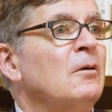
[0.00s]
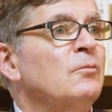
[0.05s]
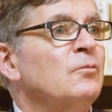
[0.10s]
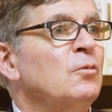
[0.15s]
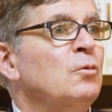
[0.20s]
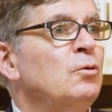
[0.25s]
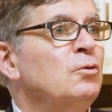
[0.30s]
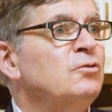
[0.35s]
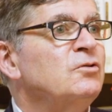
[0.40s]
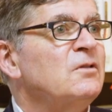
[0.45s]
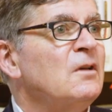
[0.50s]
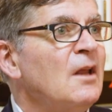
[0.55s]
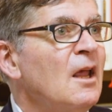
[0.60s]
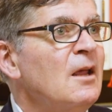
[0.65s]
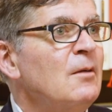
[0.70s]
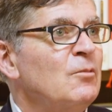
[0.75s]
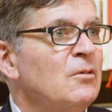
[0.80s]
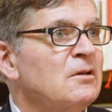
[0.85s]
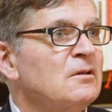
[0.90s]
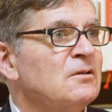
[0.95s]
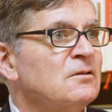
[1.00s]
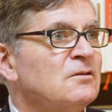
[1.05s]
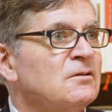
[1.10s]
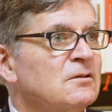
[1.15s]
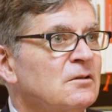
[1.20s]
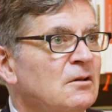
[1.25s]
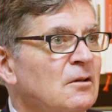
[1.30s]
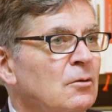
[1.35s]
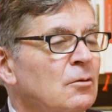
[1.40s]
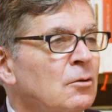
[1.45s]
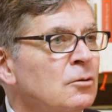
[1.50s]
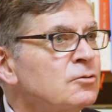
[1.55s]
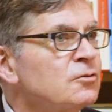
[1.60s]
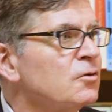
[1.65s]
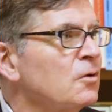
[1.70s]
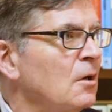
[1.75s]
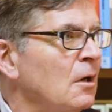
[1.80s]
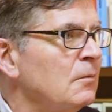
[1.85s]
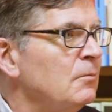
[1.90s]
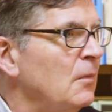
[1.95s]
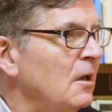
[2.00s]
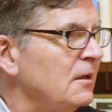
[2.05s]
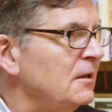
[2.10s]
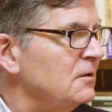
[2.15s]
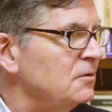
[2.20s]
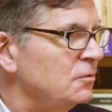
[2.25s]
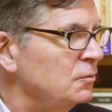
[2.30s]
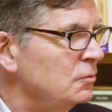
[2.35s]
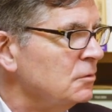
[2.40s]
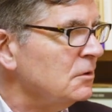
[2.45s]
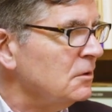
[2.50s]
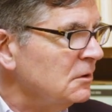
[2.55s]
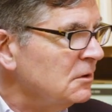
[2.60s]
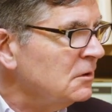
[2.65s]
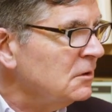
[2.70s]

whose name is Otsuka Mayasuki.